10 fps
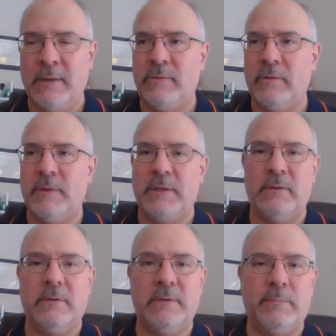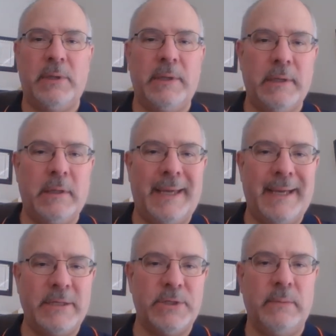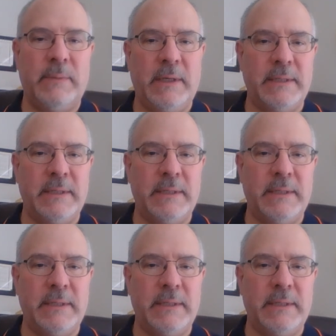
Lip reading: So they took the Political Action Committee